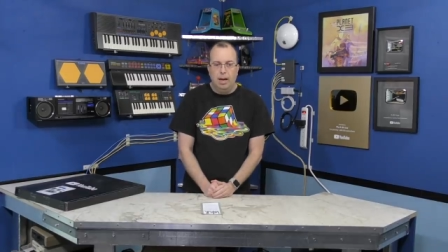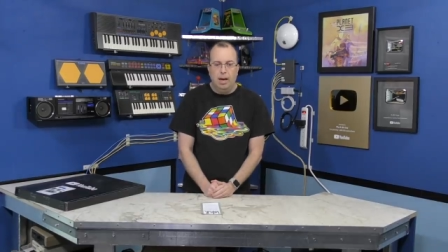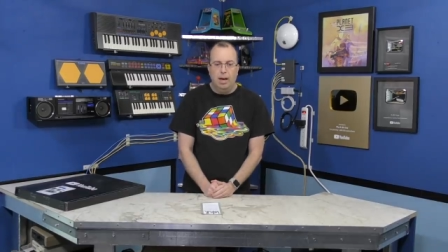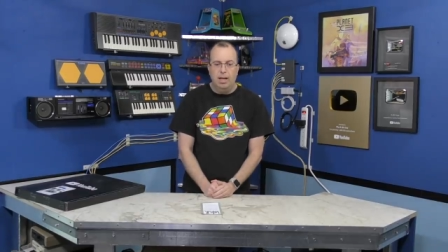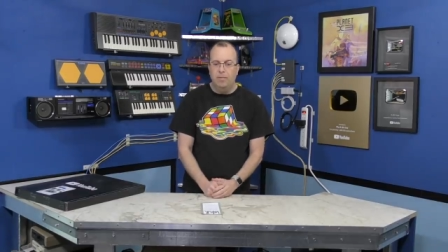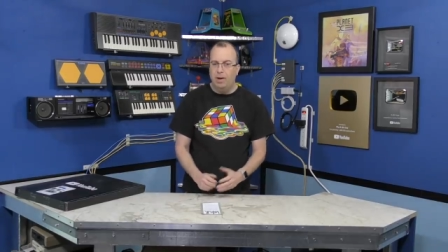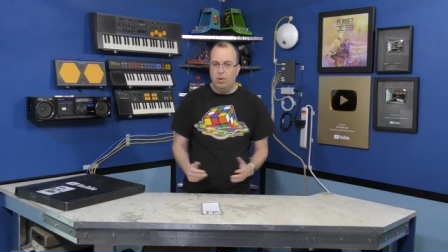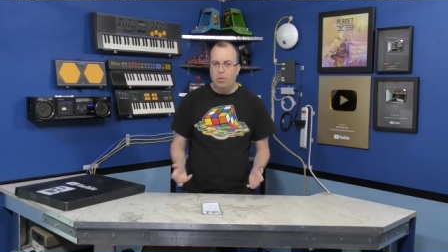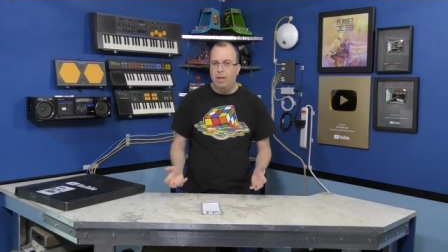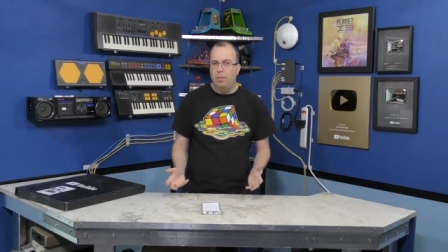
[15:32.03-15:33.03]
Uh, if I
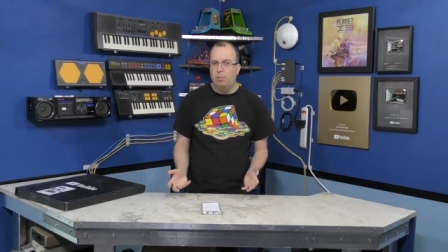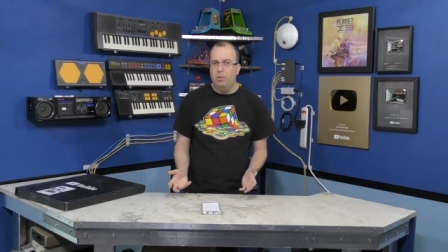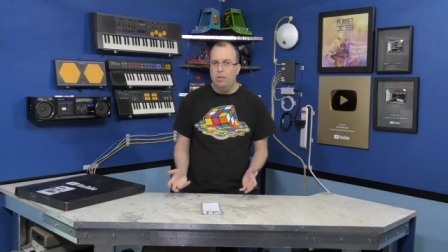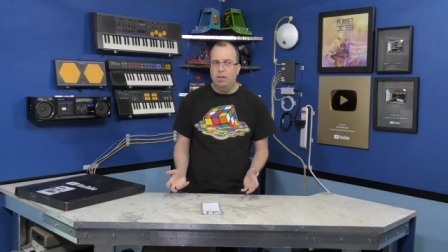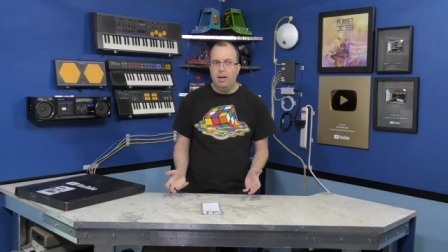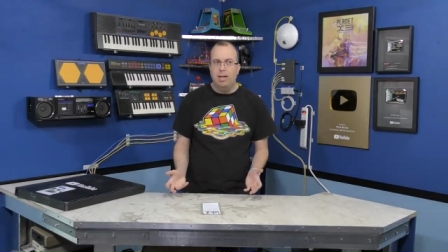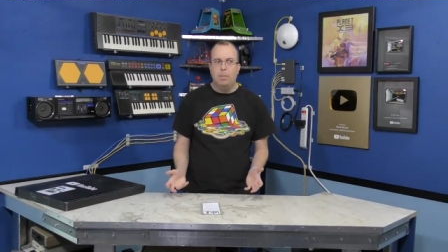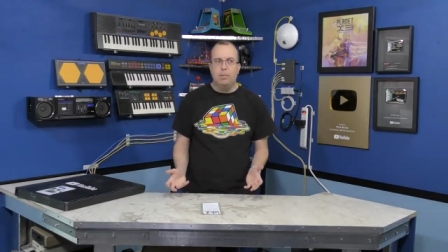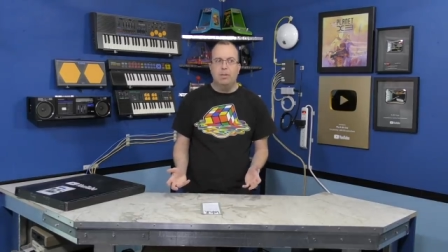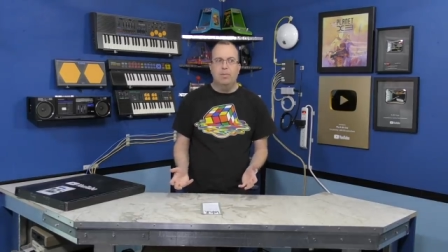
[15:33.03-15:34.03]
do end up losing
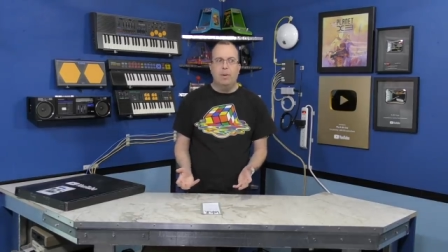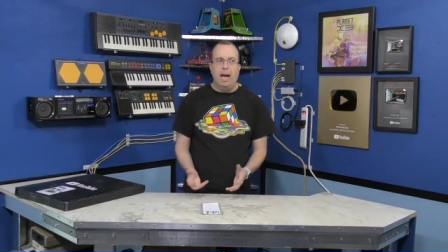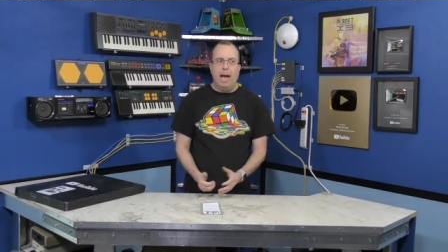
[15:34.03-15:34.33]
90% of my